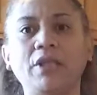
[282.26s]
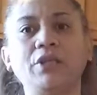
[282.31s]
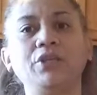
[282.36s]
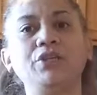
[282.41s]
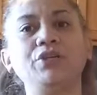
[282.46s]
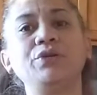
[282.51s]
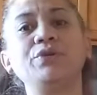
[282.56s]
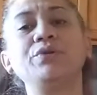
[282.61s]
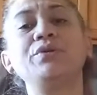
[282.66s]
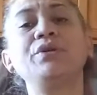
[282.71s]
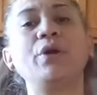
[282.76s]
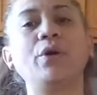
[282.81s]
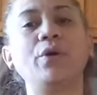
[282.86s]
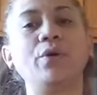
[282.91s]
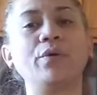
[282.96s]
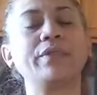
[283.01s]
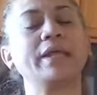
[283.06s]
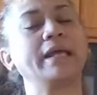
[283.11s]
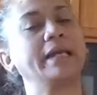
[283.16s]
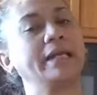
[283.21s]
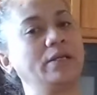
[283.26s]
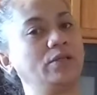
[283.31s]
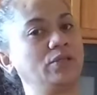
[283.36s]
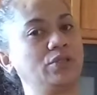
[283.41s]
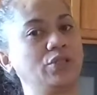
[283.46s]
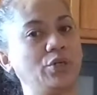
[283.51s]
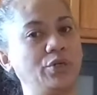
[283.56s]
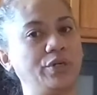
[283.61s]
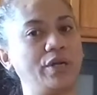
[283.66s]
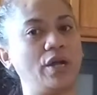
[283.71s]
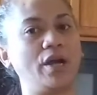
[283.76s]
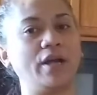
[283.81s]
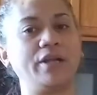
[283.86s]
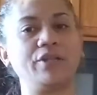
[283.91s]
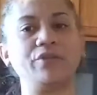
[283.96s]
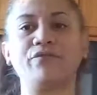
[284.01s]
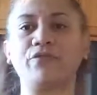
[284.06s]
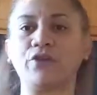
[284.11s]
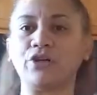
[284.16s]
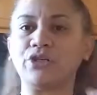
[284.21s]
You know that it'll turn
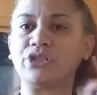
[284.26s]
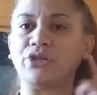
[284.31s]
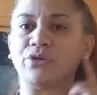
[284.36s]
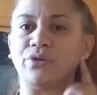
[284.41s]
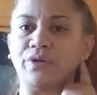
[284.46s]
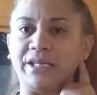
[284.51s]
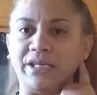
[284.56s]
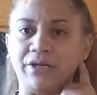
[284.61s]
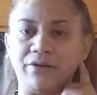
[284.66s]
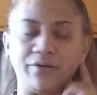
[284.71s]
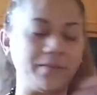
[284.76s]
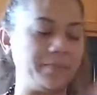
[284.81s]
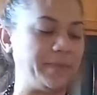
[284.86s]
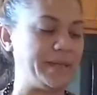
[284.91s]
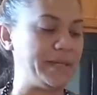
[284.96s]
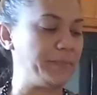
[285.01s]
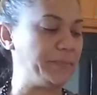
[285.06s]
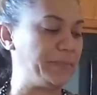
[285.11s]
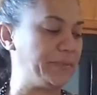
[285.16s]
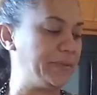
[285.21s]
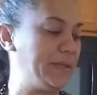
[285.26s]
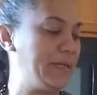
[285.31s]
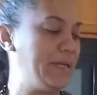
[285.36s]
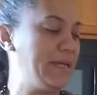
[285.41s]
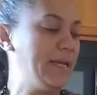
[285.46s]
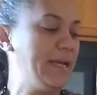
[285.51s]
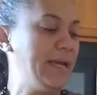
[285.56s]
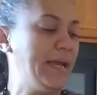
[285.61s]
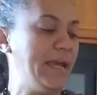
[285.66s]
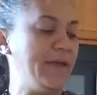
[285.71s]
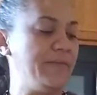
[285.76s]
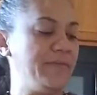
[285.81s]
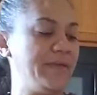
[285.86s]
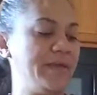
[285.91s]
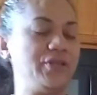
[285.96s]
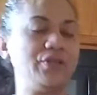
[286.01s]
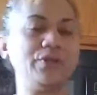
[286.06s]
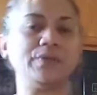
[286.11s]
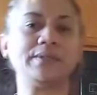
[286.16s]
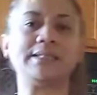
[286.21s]
on. First, you'll hear the beep, and
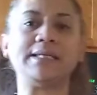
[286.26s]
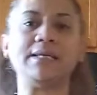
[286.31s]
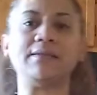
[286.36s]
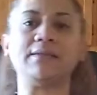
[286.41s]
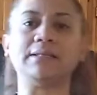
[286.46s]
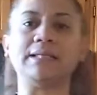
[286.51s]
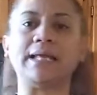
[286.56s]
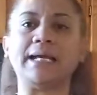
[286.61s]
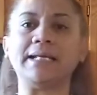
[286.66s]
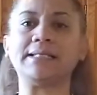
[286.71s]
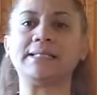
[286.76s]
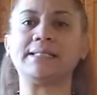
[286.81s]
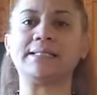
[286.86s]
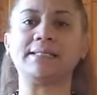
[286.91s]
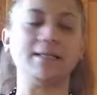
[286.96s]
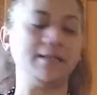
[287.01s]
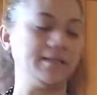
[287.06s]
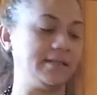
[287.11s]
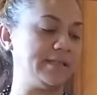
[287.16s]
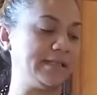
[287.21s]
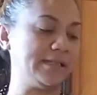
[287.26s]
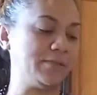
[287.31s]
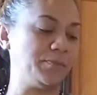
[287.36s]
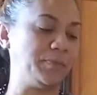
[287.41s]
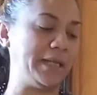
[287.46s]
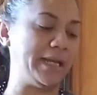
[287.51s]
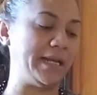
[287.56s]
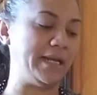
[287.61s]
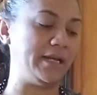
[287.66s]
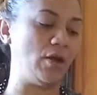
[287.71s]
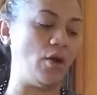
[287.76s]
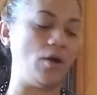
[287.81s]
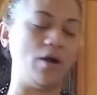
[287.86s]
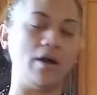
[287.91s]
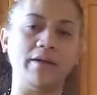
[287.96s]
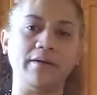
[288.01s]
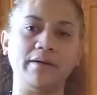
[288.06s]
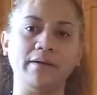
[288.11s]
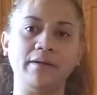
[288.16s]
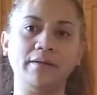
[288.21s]
then you'll see the lights displayed
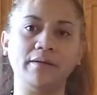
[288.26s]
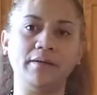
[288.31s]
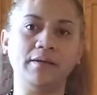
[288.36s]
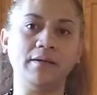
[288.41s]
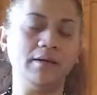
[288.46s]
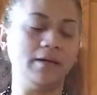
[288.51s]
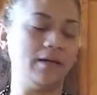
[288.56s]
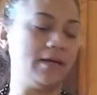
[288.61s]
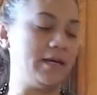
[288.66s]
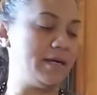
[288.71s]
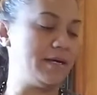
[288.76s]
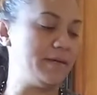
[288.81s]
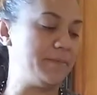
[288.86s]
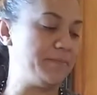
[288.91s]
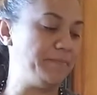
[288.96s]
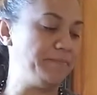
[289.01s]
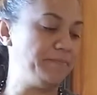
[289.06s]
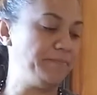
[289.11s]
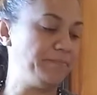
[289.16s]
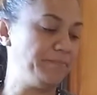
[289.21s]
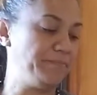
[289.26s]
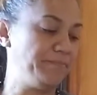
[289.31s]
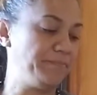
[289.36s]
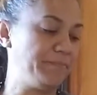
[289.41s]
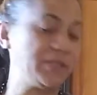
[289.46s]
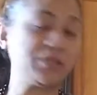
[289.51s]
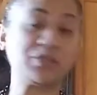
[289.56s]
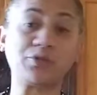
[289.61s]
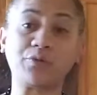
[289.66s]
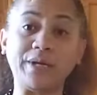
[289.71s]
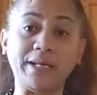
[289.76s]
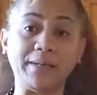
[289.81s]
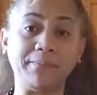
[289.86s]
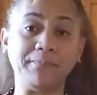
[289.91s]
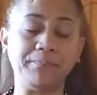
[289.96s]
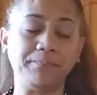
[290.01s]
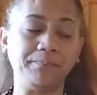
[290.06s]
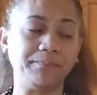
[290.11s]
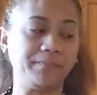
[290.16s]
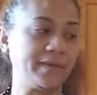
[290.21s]
on the screen,
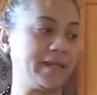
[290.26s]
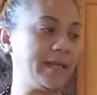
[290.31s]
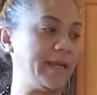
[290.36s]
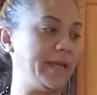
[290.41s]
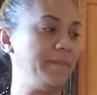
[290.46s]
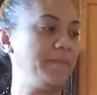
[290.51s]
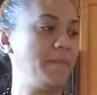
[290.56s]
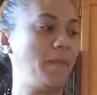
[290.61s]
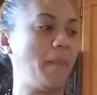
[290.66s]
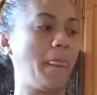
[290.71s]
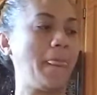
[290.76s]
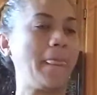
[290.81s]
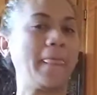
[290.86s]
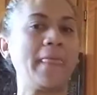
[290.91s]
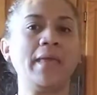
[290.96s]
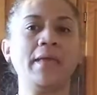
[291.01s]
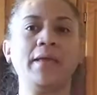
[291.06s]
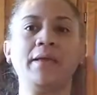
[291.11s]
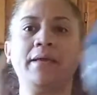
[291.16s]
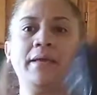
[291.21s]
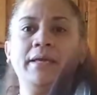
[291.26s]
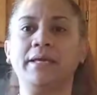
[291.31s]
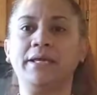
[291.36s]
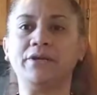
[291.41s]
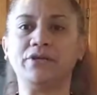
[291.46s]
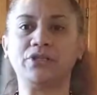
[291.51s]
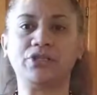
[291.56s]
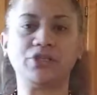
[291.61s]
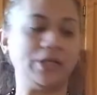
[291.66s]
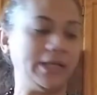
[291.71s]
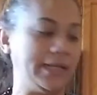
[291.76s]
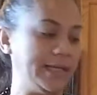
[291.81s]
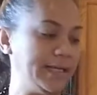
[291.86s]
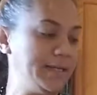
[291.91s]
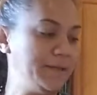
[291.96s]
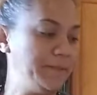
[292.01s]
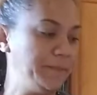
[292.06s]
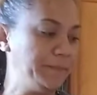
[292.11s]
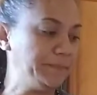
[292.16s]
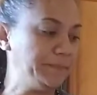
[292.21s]
okay? Here's your lid.